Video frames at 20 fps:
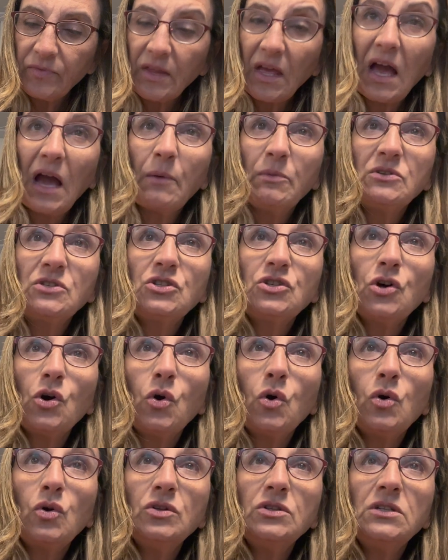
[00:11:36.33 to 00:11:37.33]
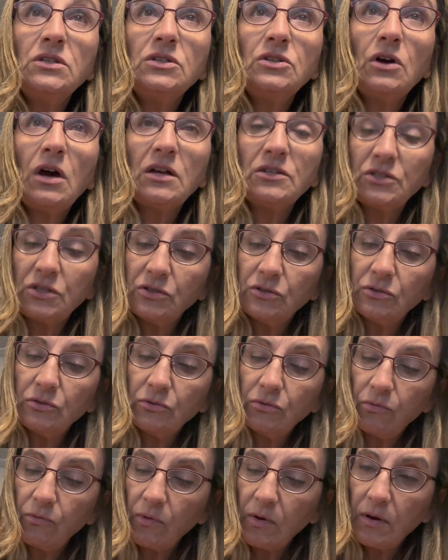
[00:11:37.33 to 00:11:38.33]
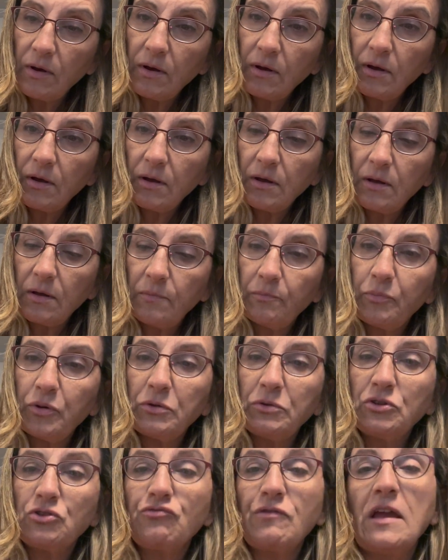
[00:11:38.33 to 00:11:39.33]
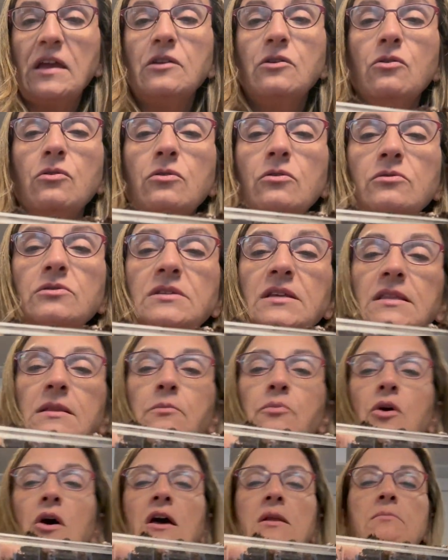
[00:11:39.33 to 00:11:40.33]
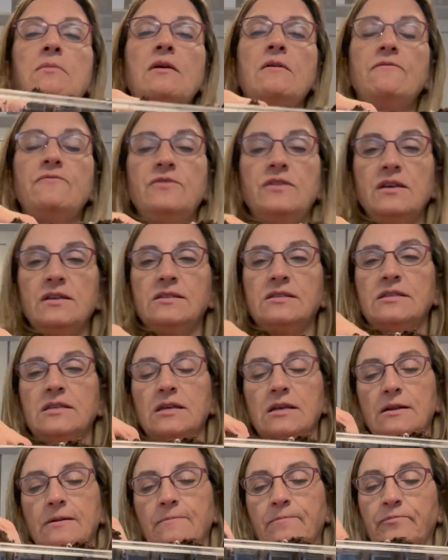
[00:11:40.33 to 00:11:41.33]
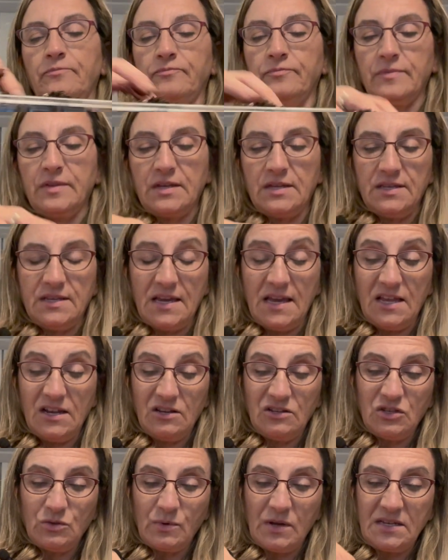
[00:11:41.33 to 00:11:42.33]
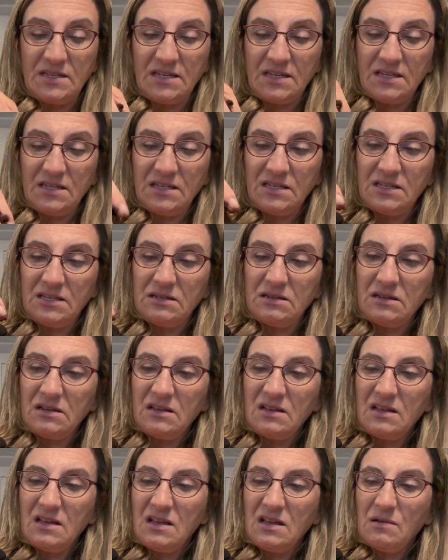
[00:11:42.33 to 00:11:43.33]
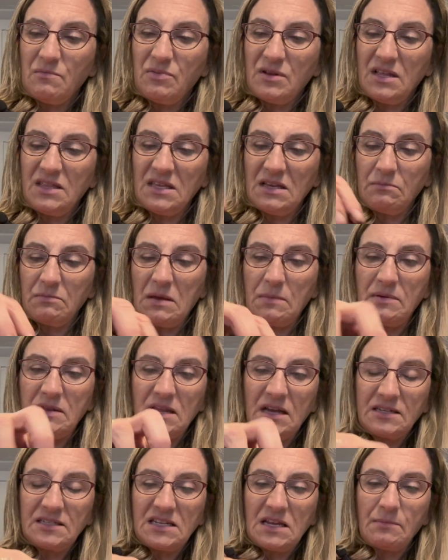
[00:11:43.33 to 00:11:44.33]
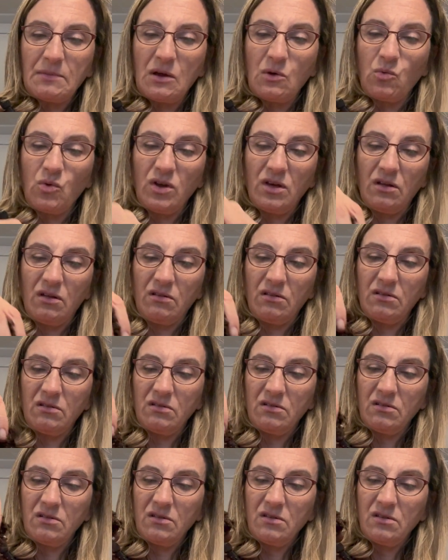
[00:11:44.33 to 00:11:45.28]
I was told not to put drain holes in the bottom of this container, so I didn't. But I think maybe next time I will.